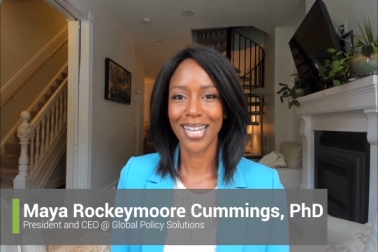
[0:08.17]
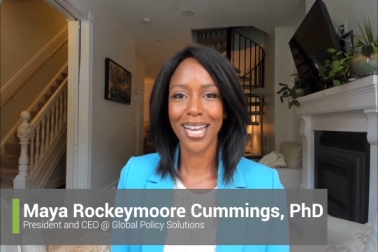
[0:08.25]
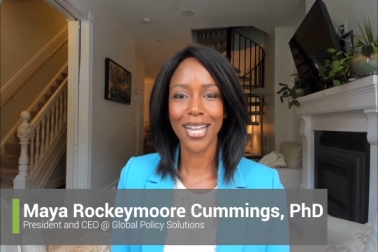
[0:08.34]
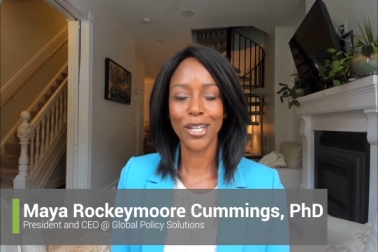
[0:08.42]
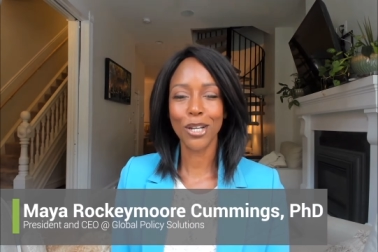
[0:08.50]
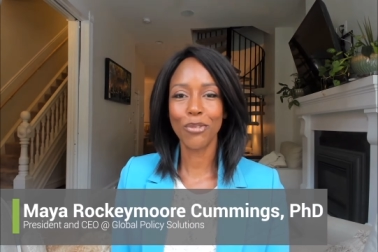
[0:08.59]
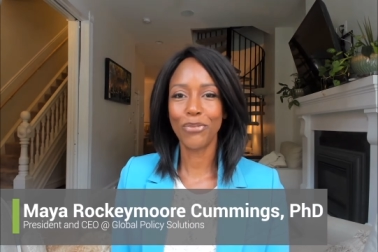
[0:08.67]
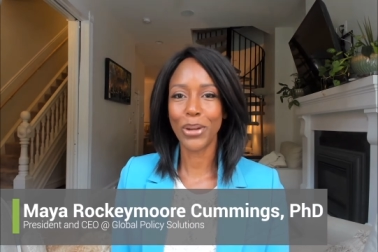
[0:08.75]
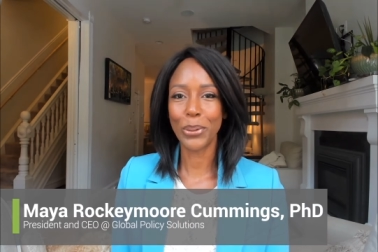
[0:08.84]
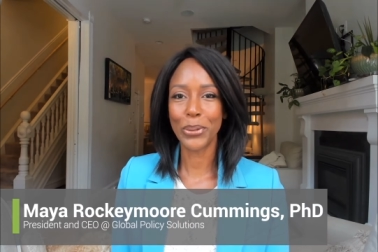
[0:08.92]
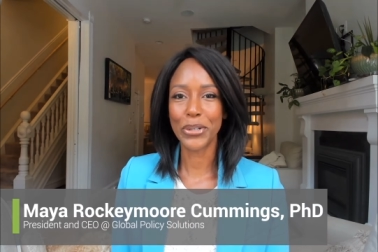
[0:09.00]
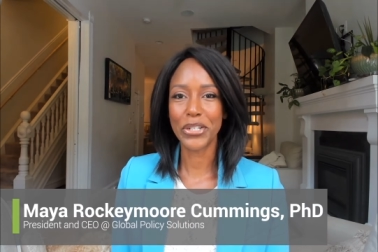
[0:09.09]
and I look
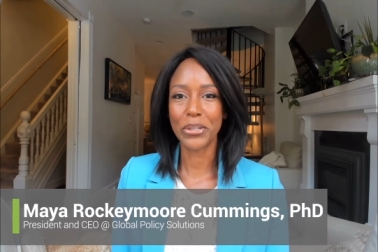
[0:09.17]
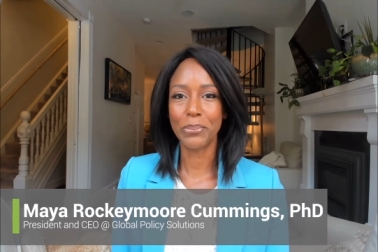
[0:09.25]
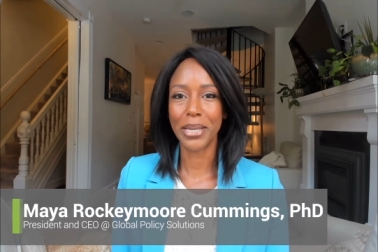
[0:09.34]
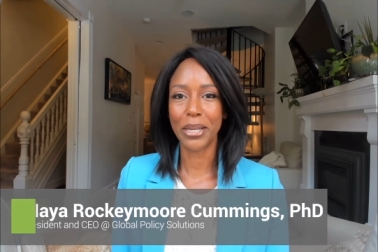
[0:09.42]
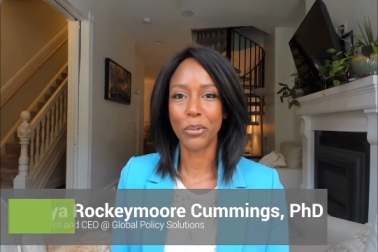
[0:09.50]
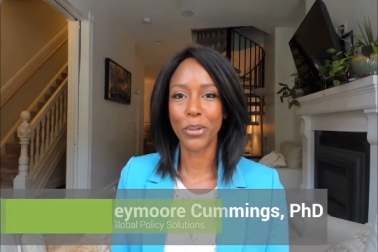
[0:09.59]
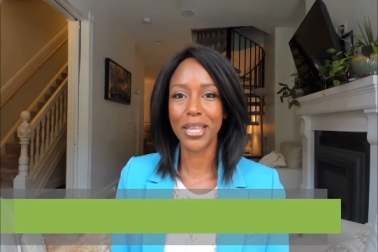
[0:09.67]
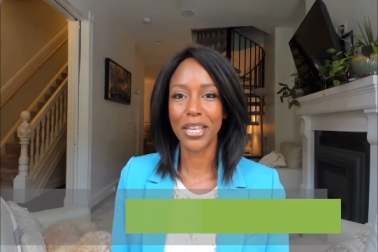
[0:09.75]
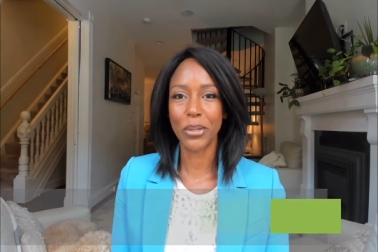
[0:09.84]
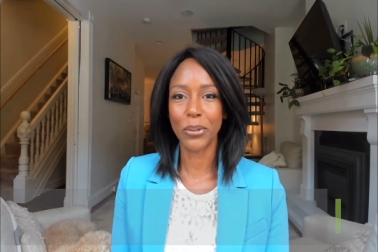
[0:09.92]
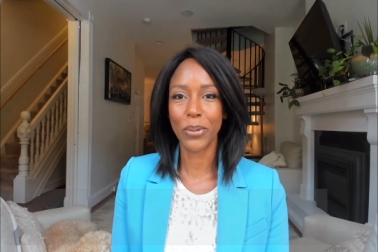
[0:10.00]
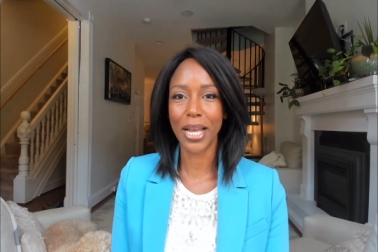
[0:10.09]
forward to being
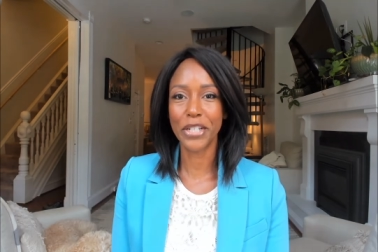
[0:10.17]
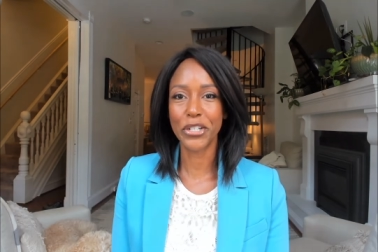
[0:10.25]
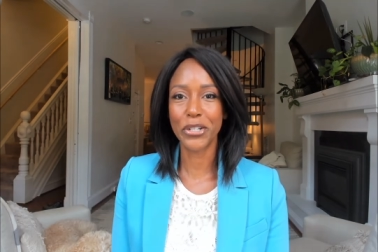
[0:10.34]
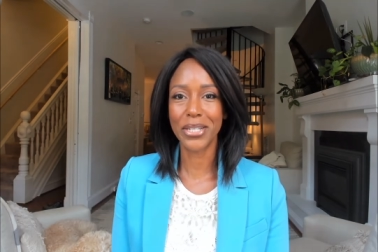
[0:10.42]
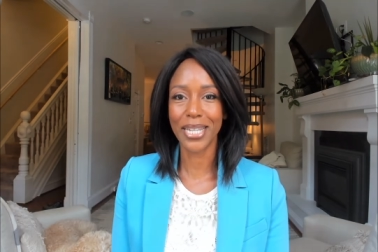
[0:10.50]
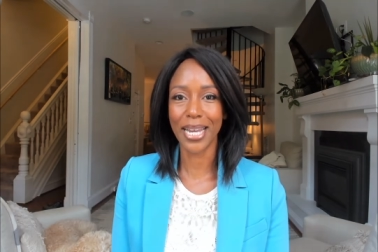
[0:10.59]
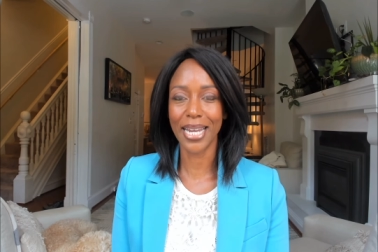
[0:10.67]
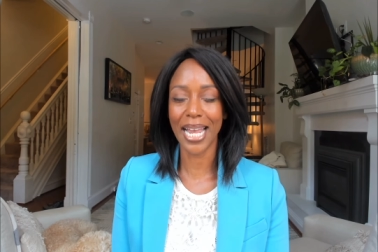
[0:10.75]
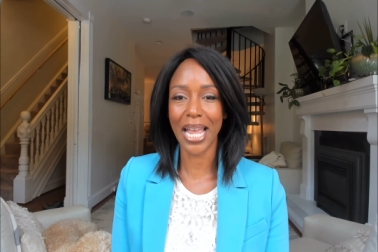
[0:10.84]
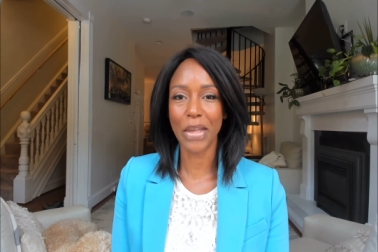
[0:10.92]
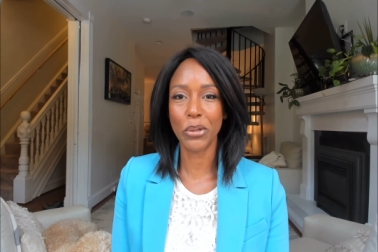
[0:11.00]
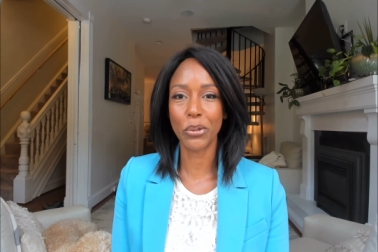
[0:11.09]
with you at your
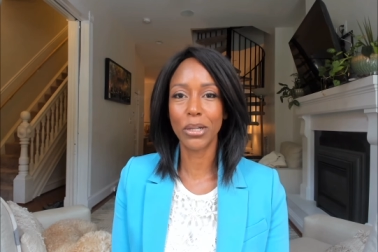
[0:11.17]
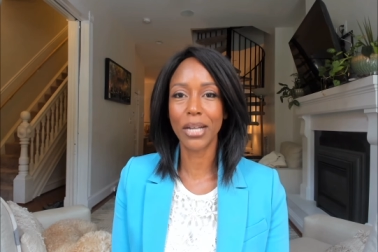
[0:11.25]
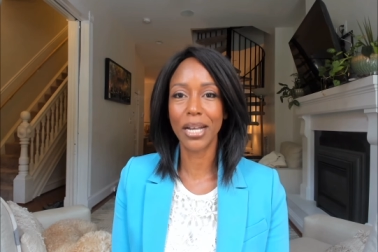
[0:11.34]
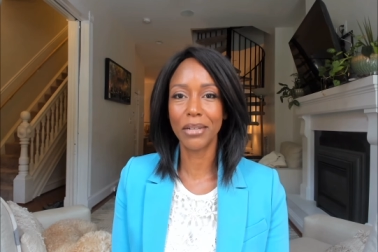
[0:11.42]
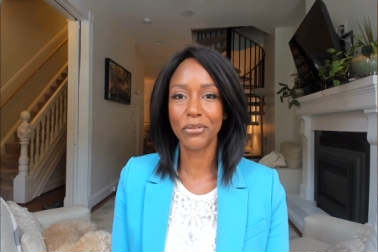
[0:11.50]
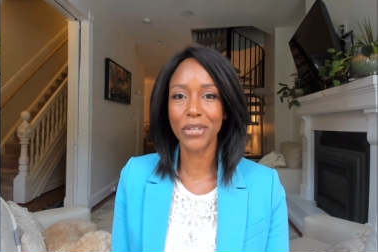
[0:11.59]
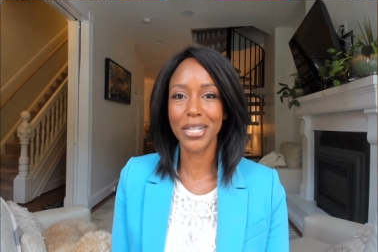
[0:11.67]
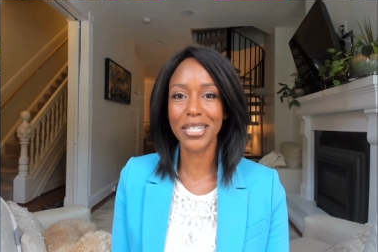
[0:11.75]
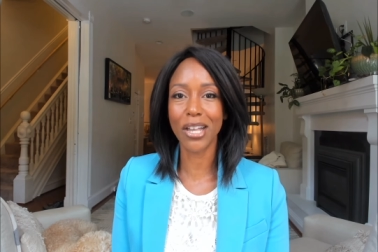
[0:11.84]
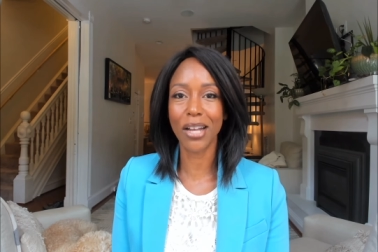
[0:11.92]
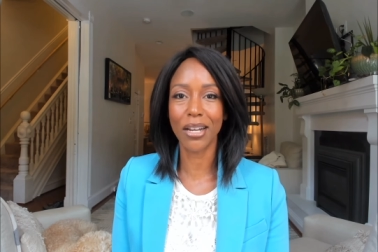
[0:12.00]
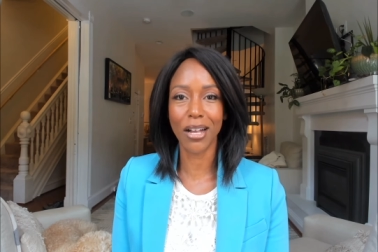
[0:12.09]
state annual
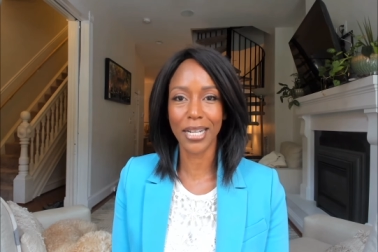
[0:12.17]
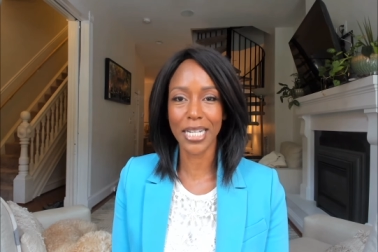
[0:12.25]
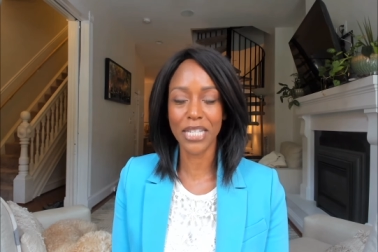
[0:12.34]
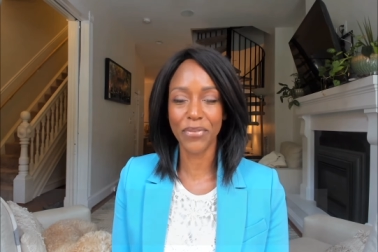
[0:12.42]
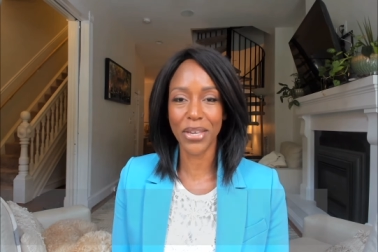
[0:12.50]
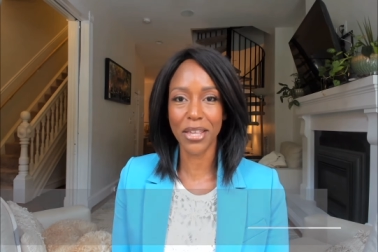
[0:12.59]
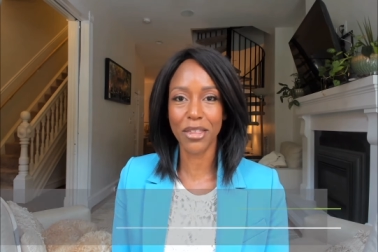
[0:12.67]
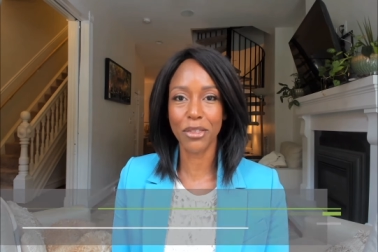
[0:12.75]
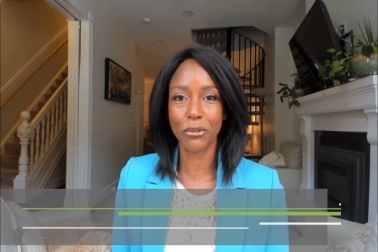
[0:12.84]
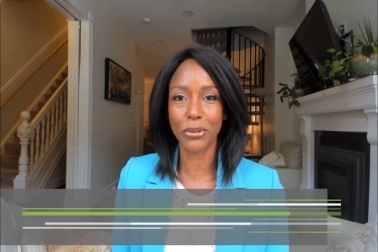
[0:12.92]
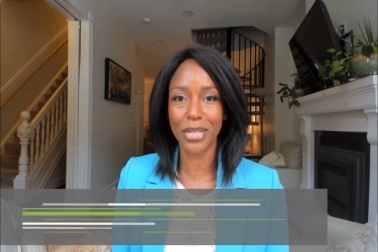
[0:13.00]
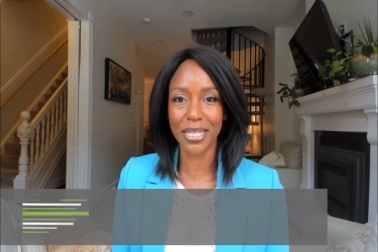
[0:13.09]
conference on August
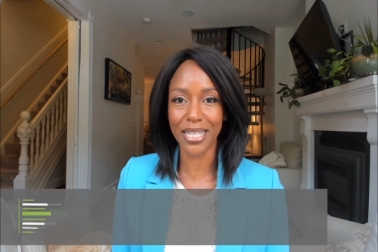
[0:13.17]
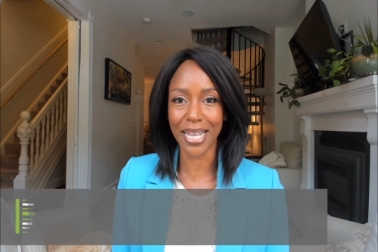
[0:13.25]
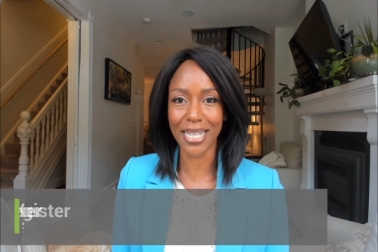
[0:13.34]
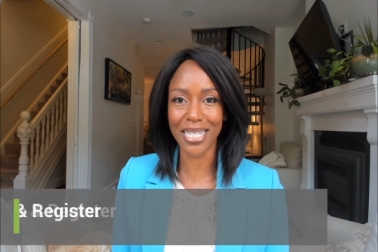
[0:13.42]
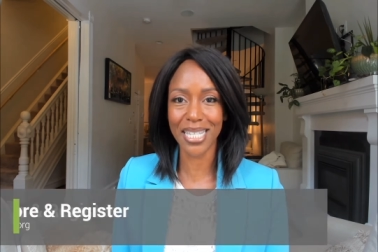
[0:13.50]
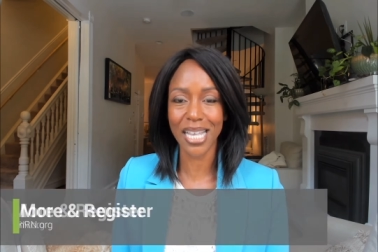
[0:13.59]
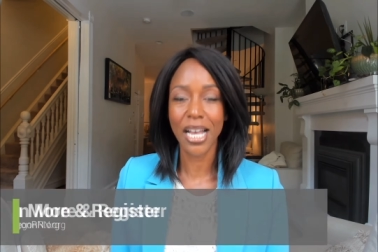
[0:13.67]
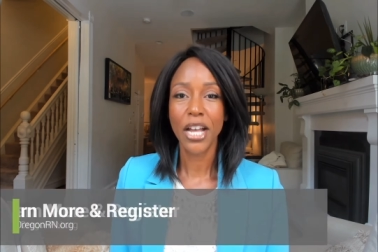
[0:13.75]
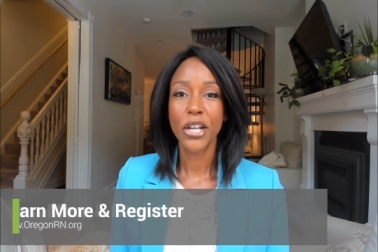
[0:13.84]
5th through the 6th